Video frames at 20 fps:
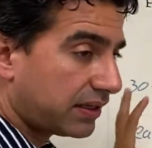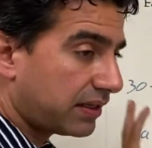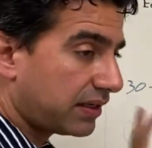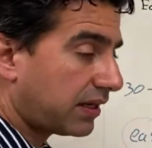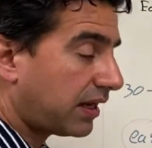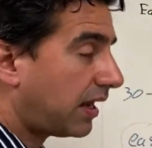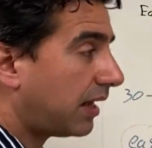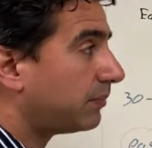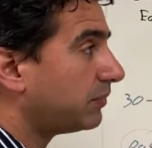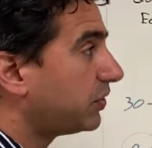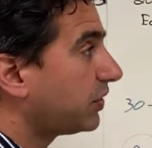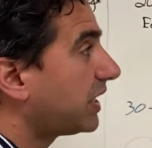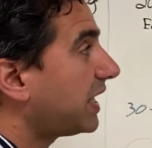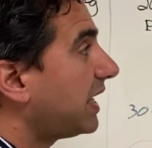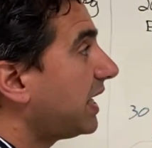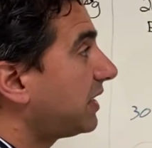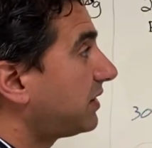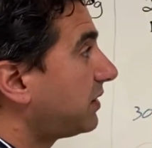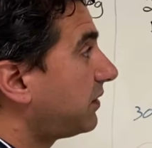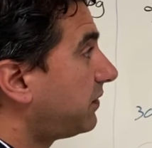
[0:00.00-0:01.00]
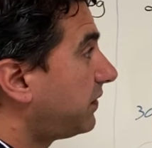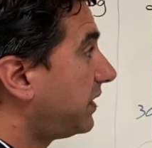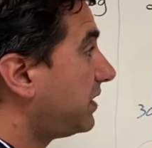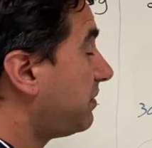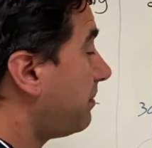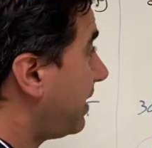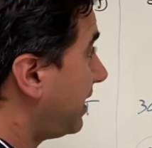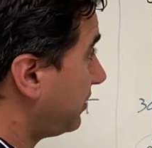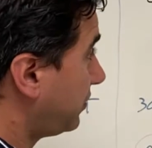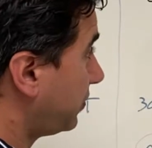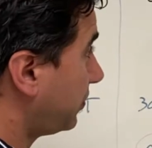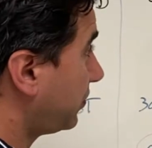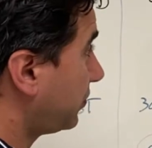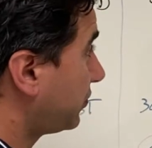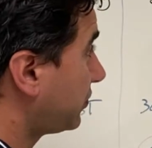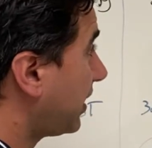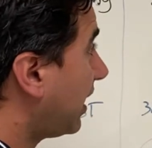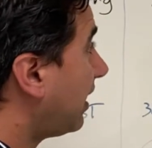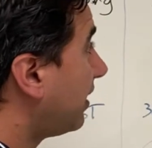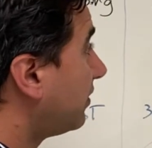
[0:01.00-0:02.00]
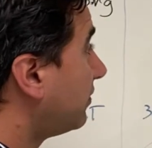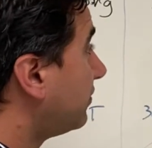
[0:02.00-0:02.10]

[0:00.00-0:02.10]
I'm looking at the fundamentals of